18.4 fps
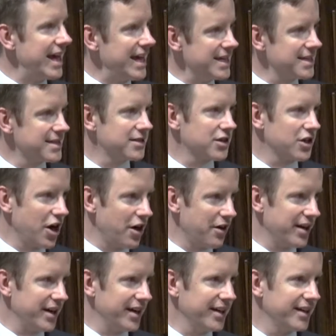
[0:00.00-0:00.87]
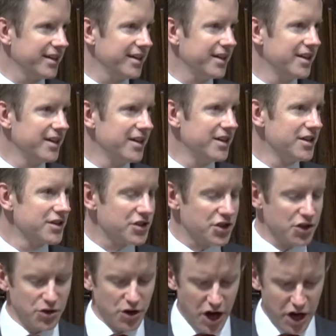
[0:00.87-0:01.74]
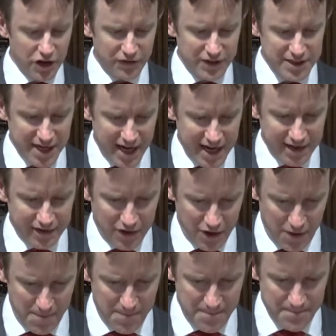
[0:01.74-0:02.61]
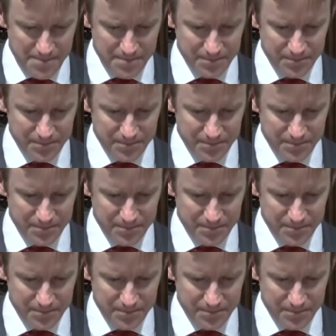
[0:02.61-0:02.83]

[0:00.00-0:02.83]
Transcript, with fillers: is going to overtake them.